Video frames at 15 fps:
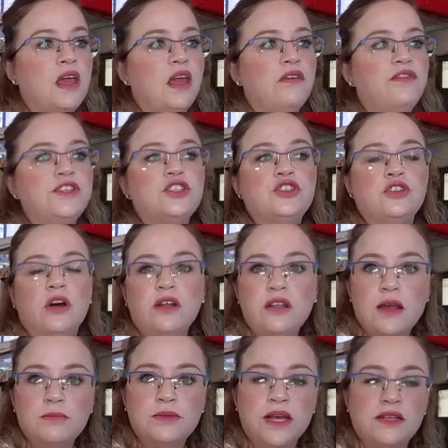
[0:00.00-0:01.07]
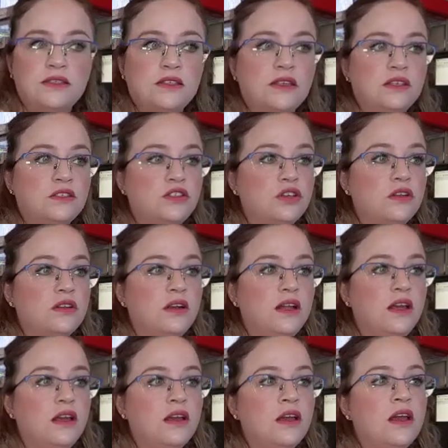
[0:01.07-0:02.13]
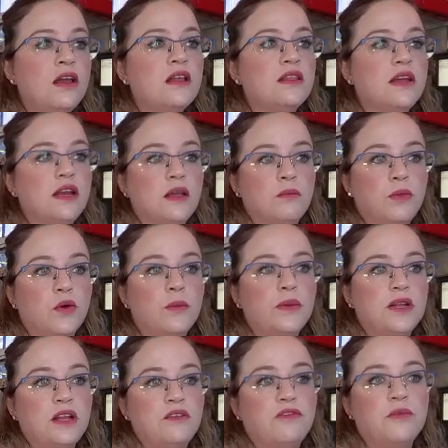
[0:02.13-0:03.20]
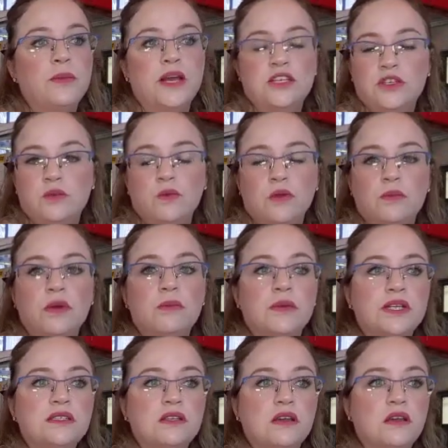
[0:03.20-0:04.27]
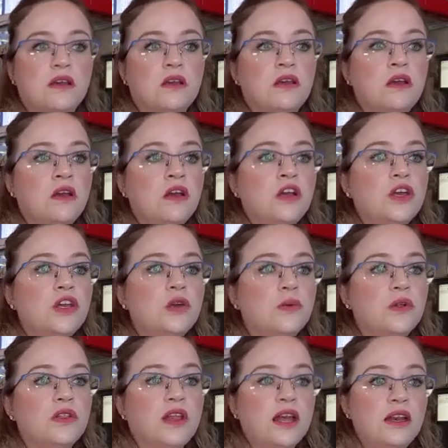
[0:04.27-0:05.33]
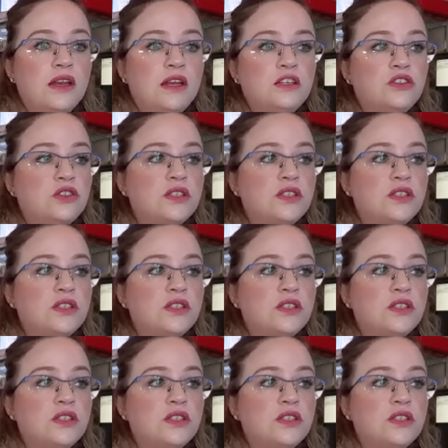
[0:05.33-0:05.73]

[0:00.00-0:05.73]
If it's not updated internally, then employment information will be missing. You will then need to